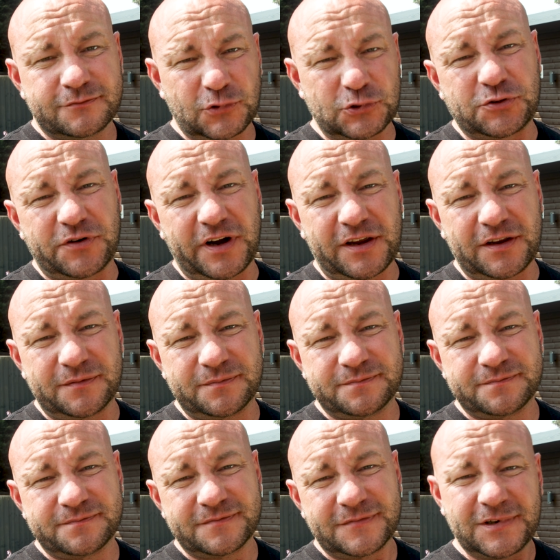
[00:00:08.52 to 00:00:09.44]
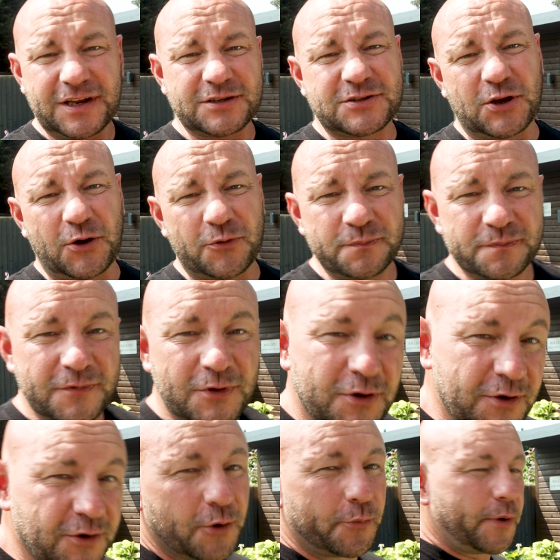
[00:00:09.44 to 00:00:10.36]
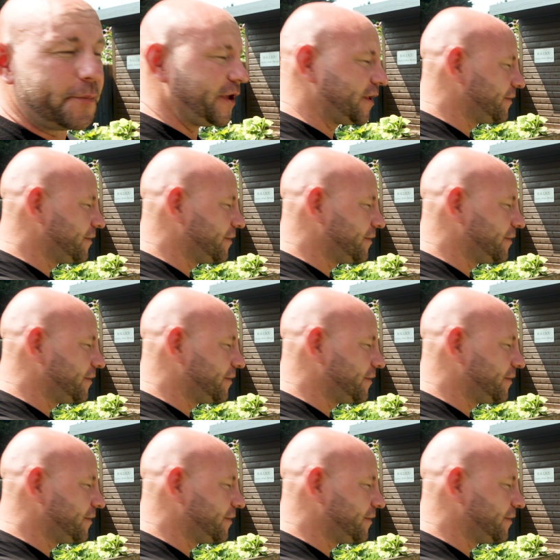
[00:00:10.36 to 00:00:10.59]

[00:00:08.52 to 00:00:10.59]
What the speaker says: What do you reckon? Let's go. Come with